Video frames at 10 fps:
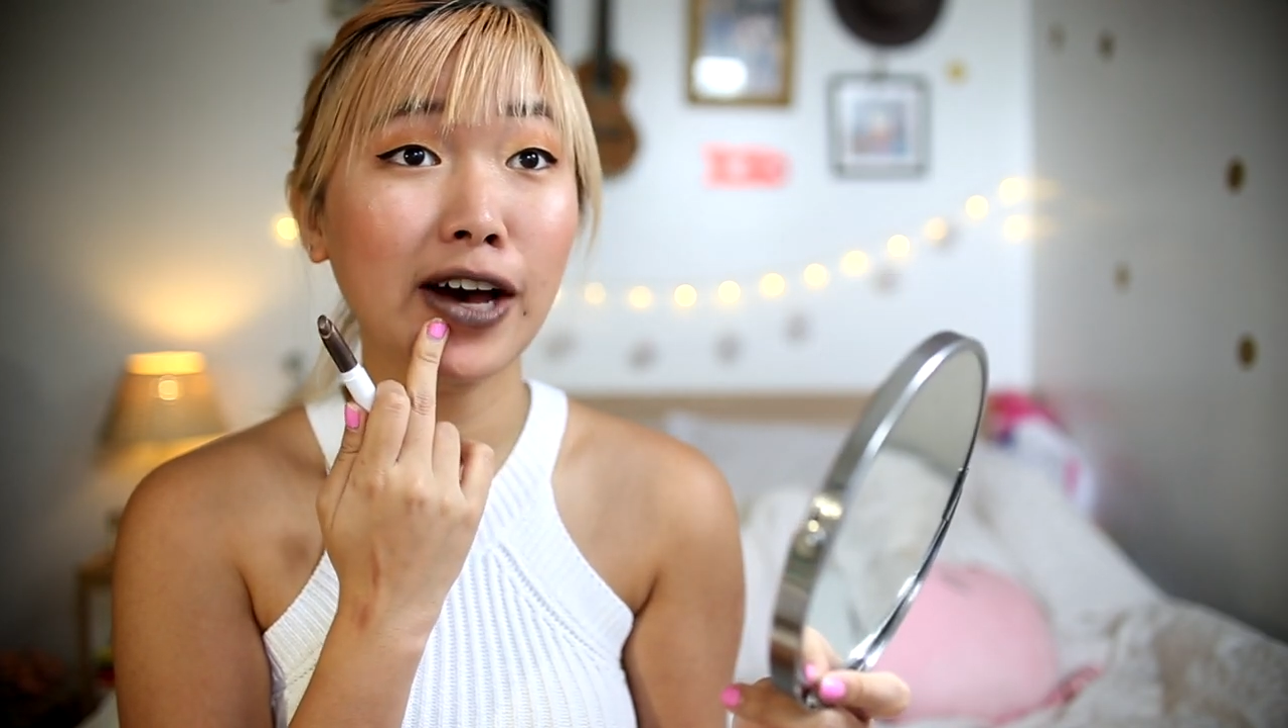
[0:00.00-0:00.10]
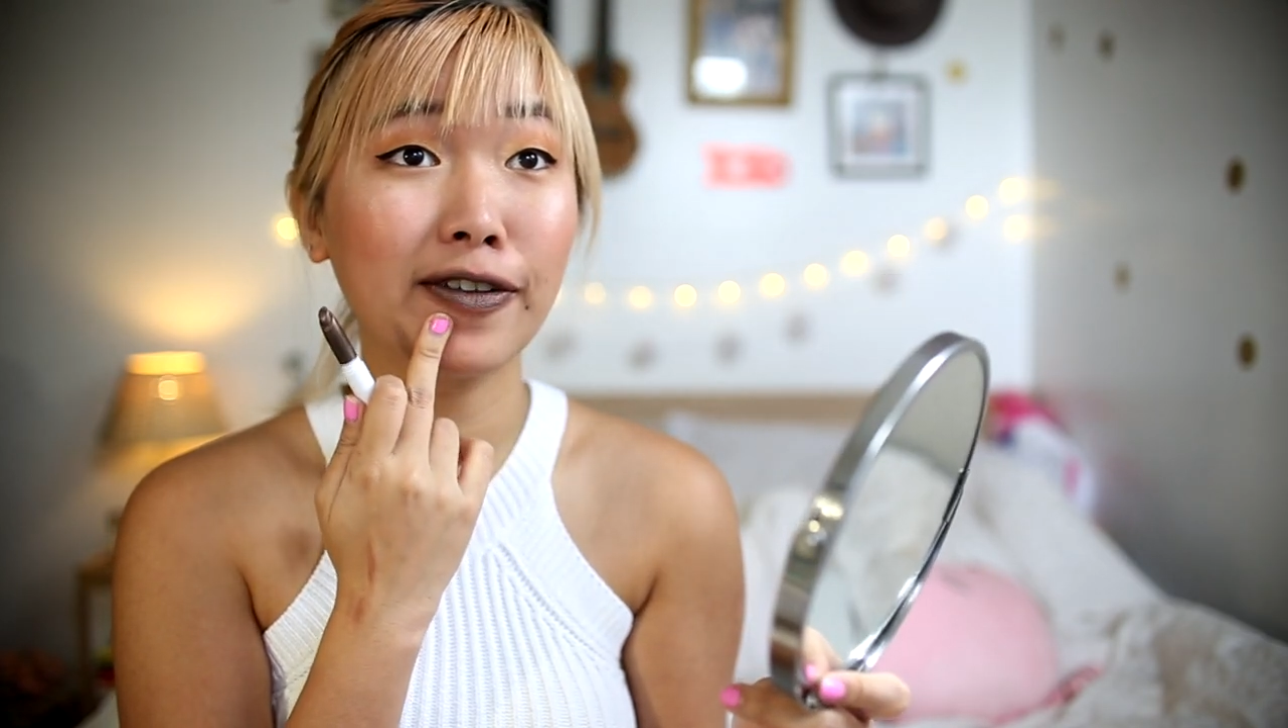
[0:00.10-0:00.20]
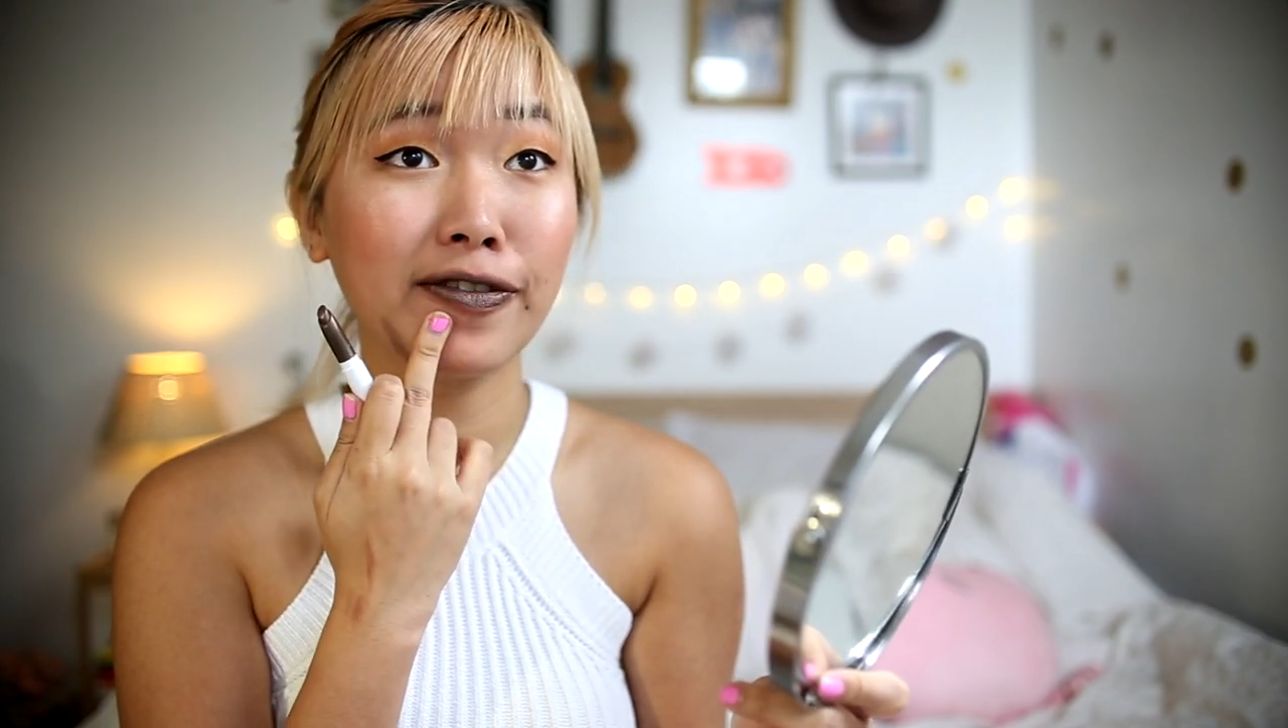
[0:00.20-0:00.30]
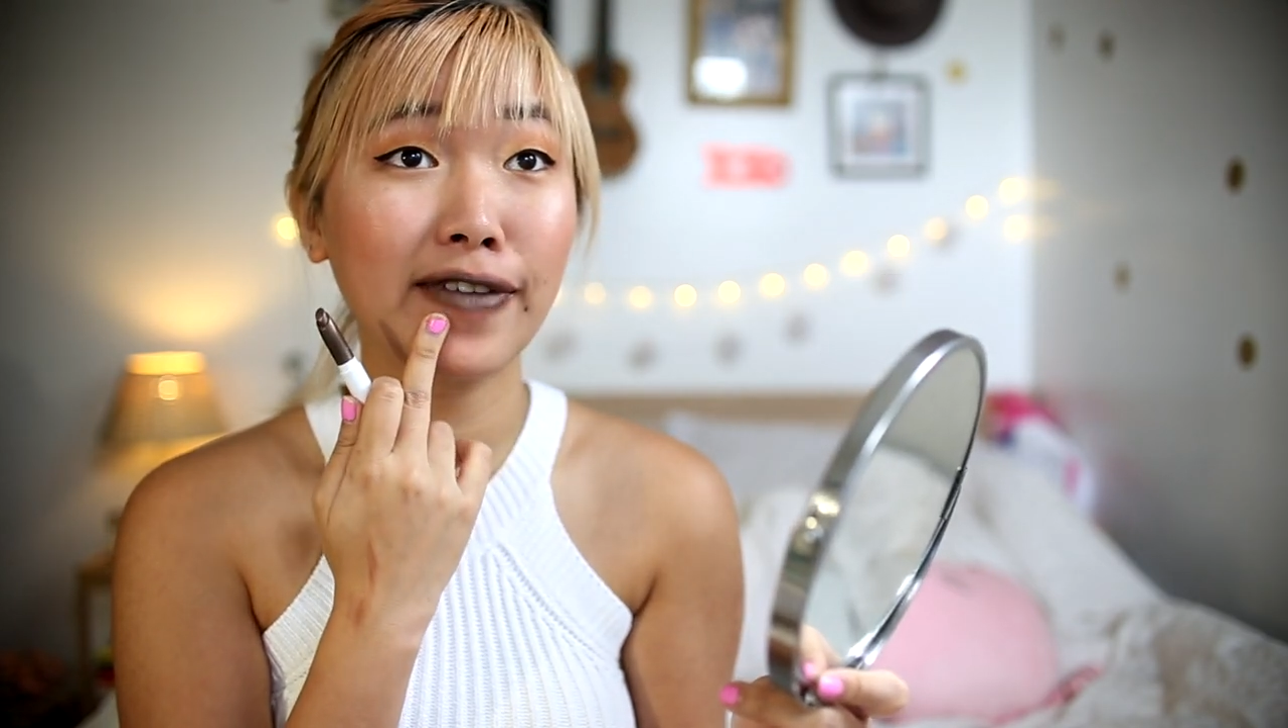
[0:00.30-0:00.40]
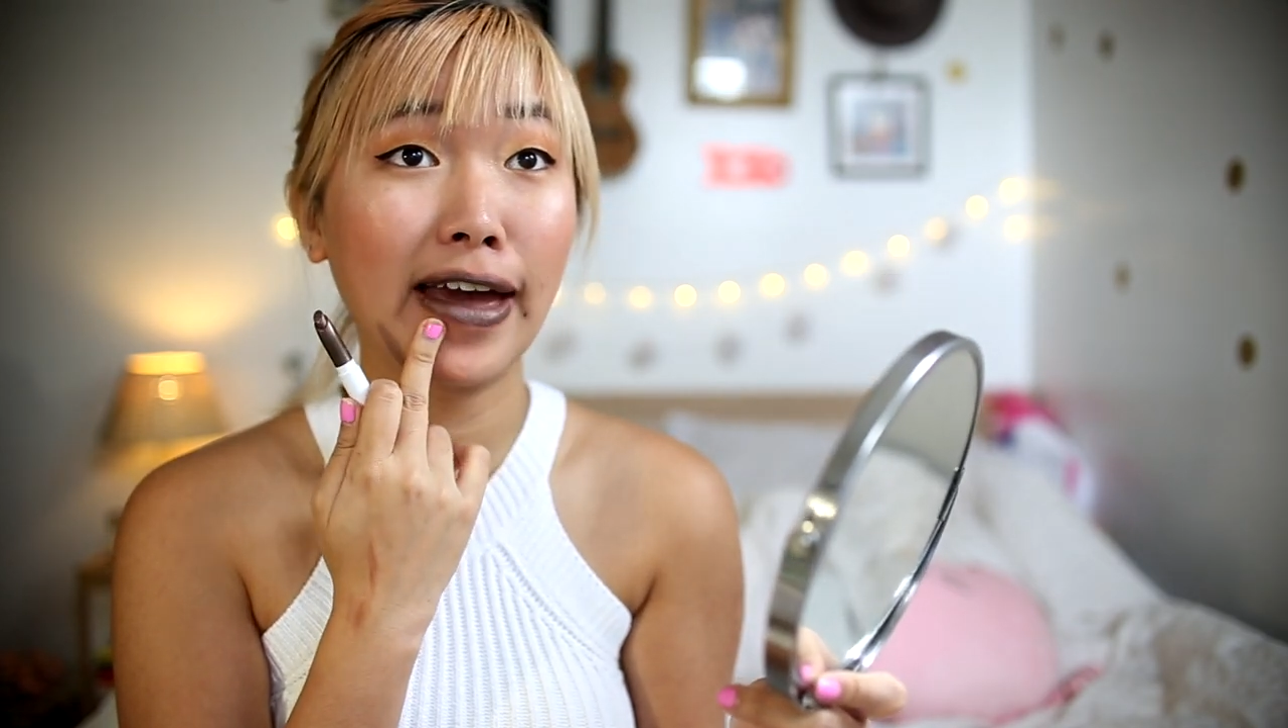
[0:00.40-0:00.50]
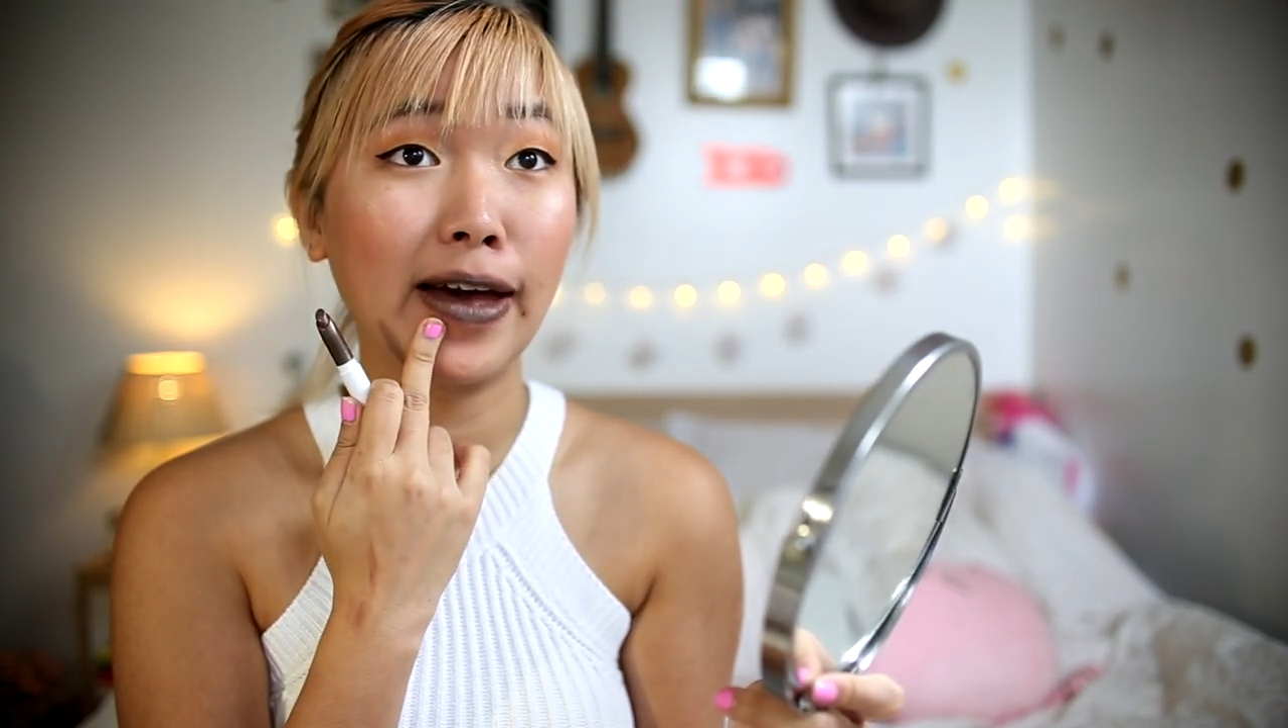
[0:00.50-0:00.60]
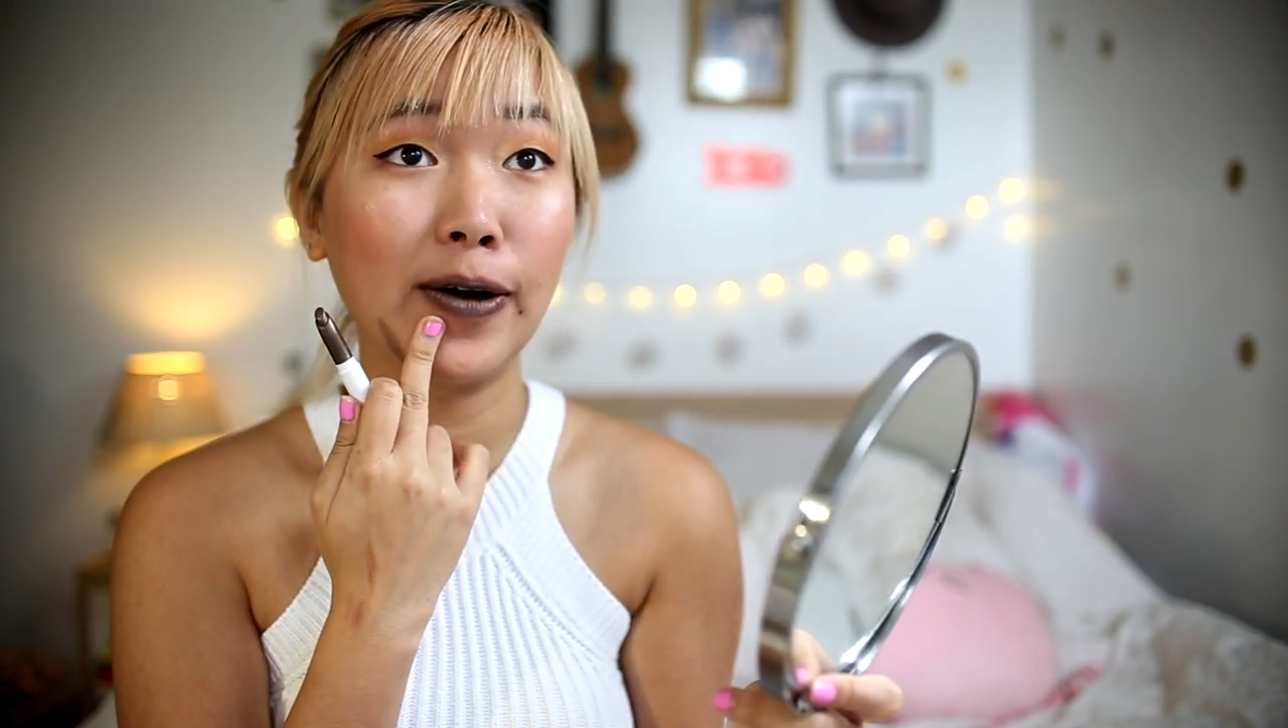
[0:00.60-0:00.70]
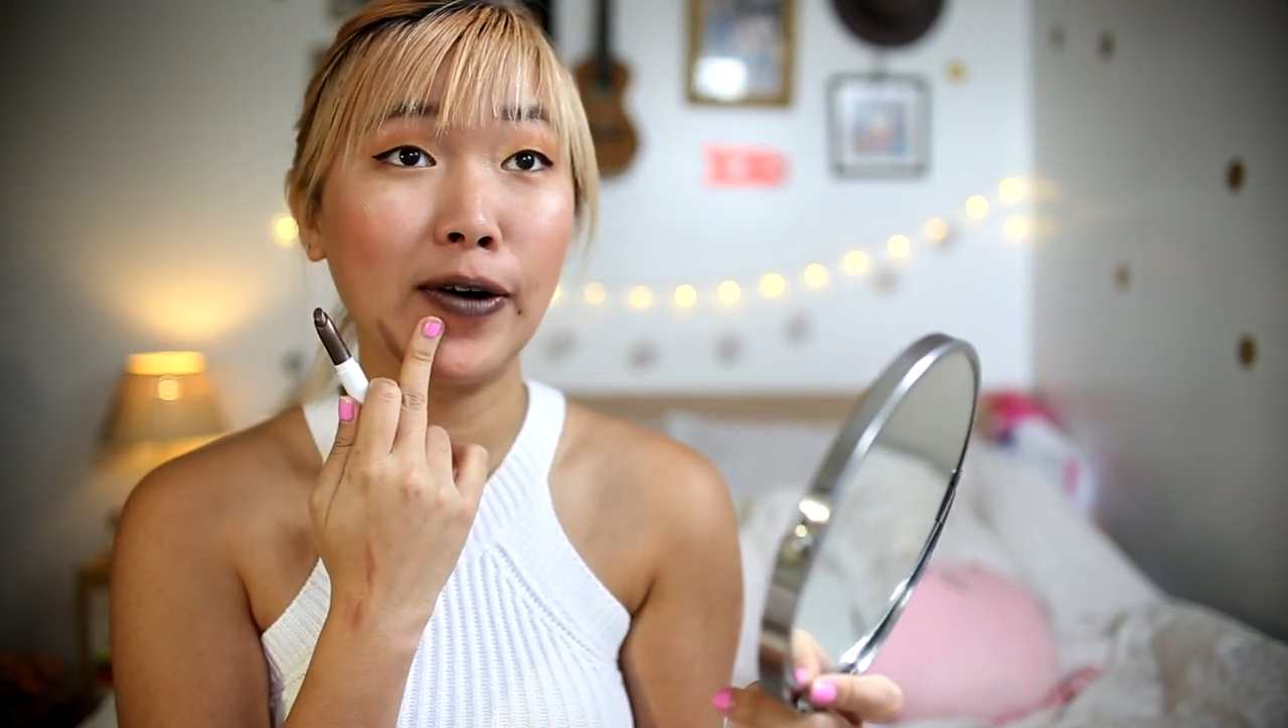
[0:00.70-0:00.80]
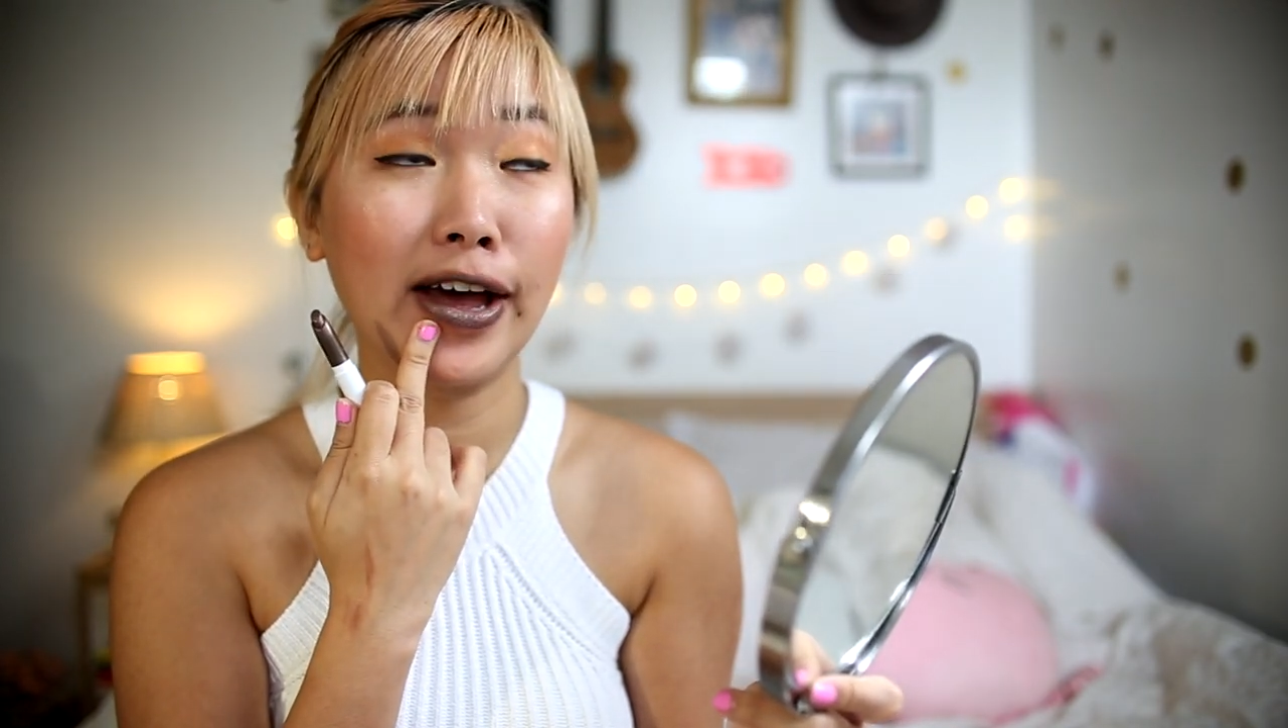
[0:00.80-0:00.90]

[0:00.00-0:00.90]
a fail.